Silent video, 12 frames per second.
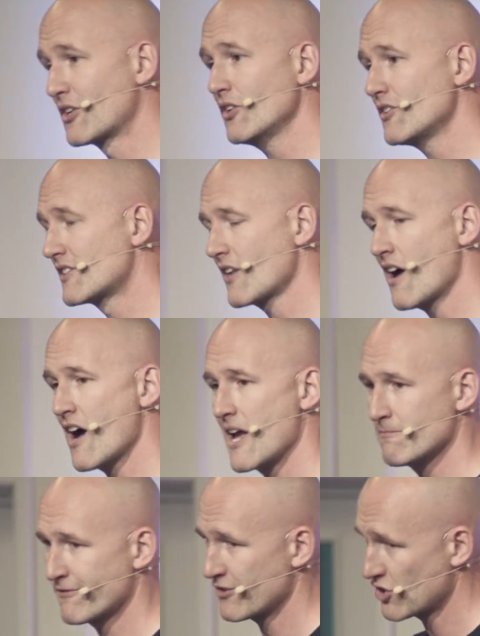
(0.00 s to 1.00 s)
a good
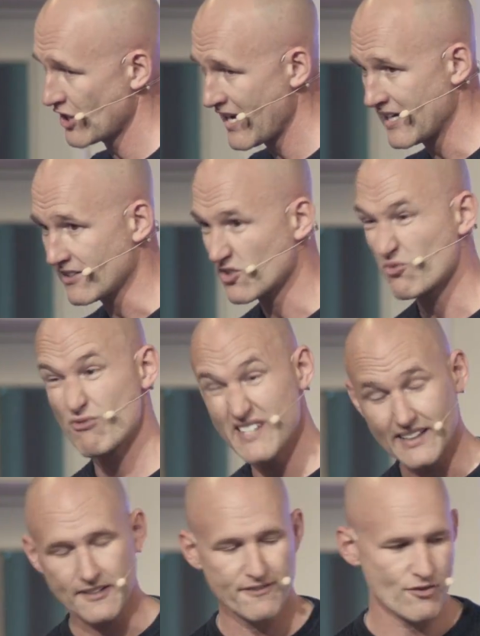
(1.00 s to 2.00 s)
time for change,
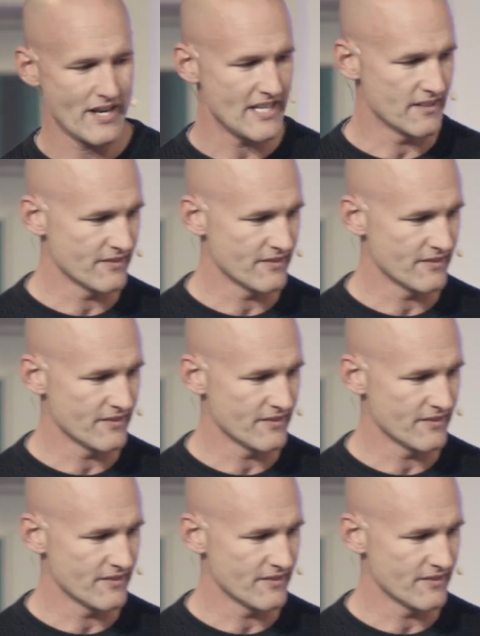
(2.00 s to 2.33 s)
really, for any